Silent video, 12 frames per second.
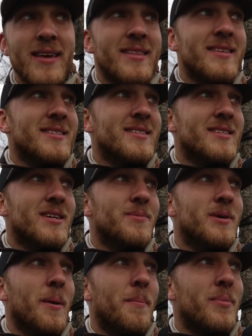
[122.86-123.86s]
think this is gonna
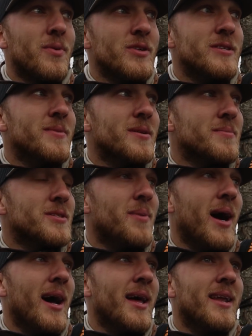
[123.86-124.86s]
be a premium
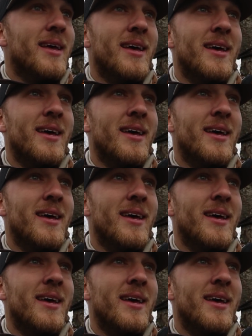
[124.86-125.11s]
spot.